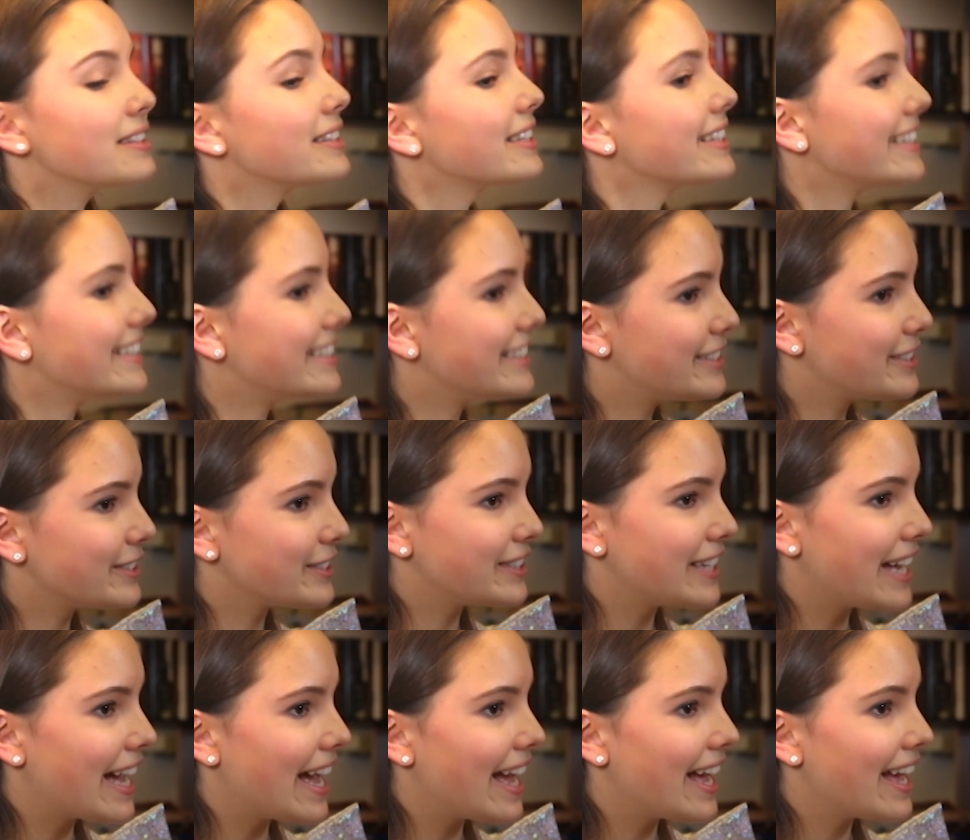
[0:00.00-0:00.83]
on the
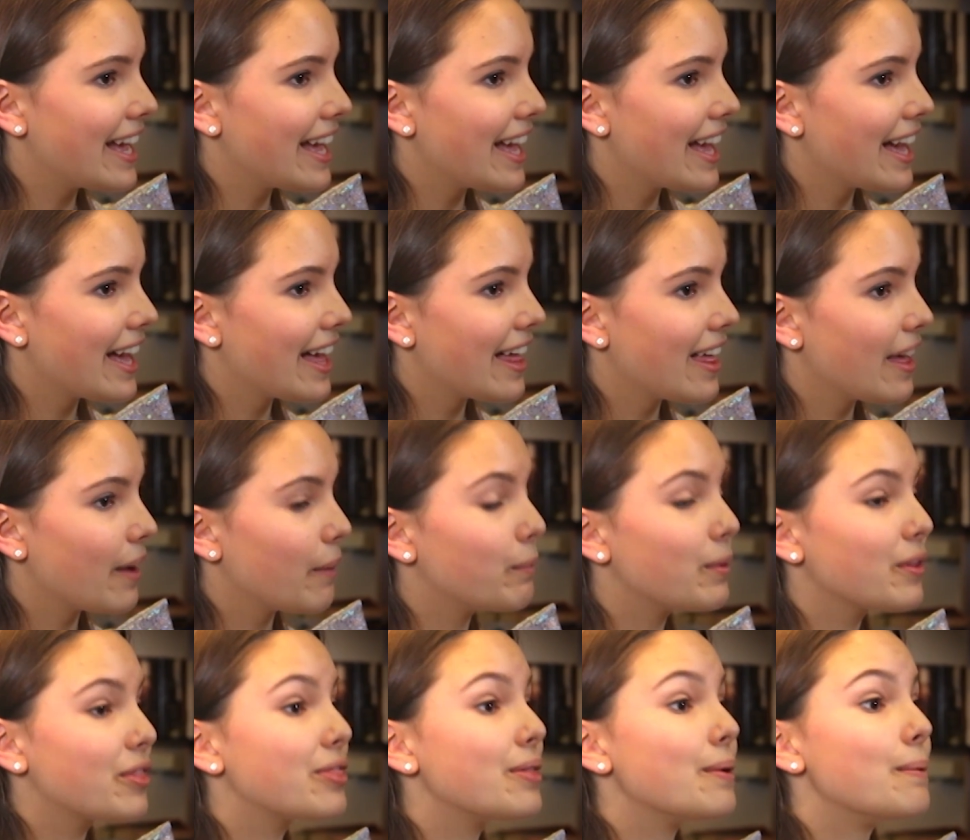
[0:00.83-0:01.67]
internet
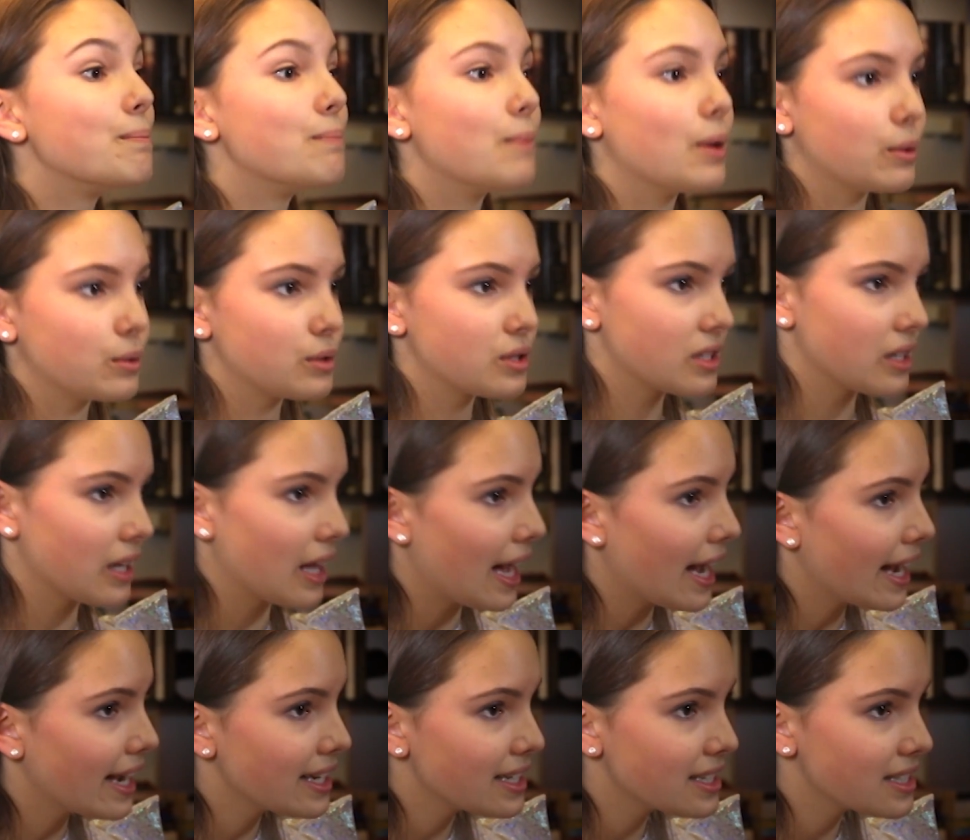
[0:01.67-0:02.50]
with the most
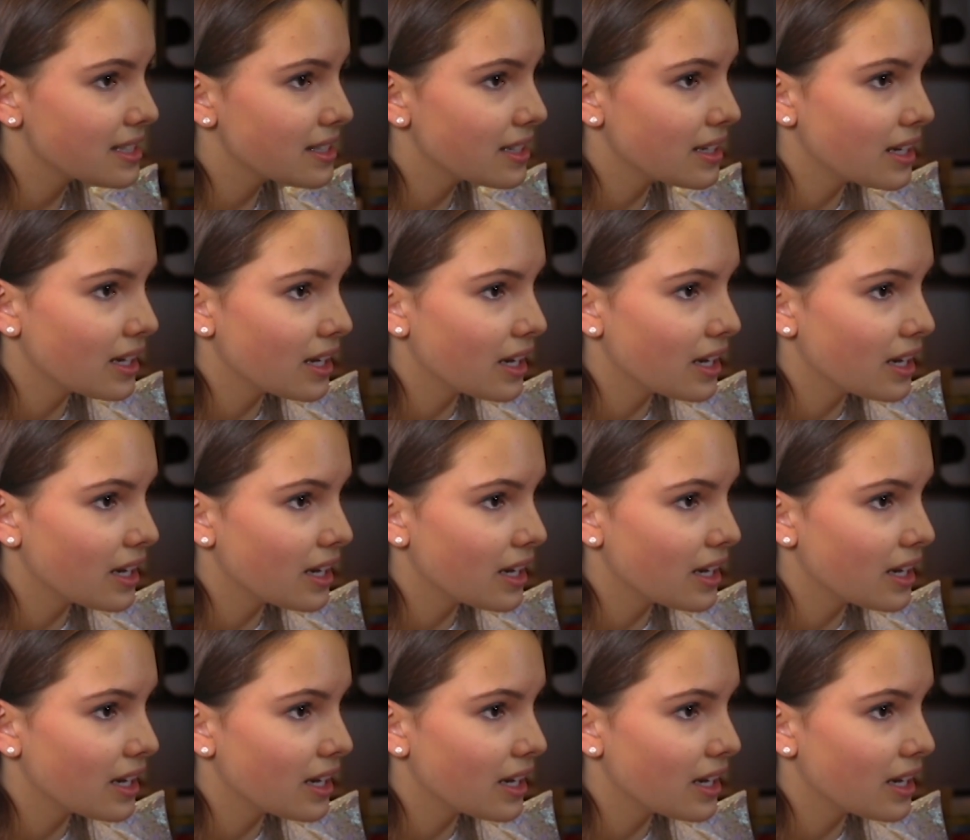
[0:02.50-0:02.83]
lies.